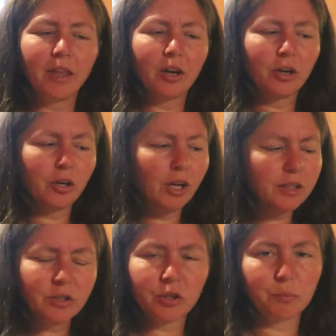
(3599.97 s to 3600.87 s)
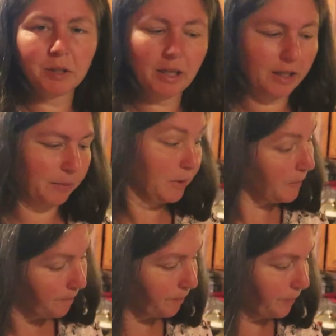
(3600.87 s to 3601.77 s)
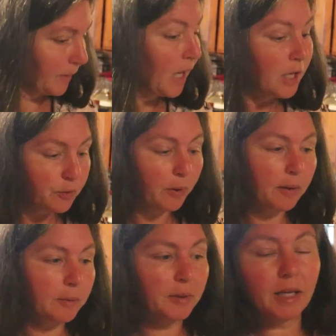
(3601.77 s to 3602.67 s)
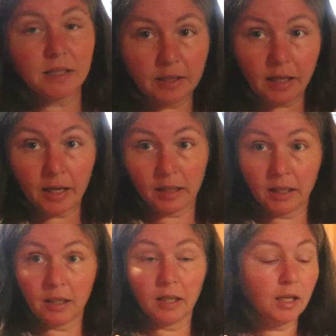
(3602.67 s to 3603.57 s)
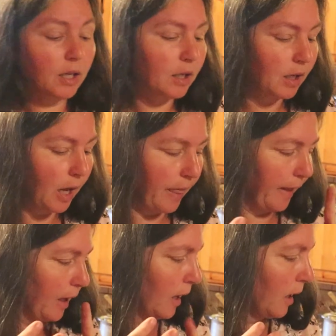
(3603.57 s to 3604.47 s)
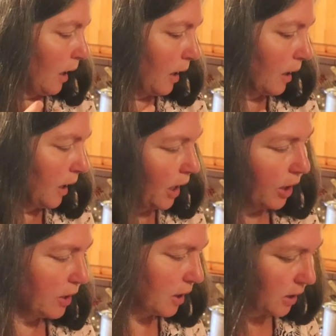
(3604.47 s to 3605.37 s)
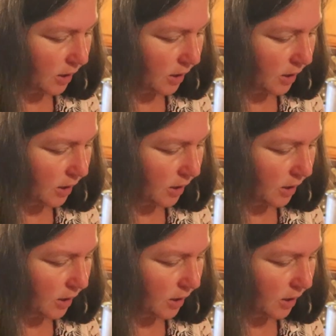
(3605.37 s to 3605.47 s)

they're not soup times. Probably because of the onion in it and the carrots and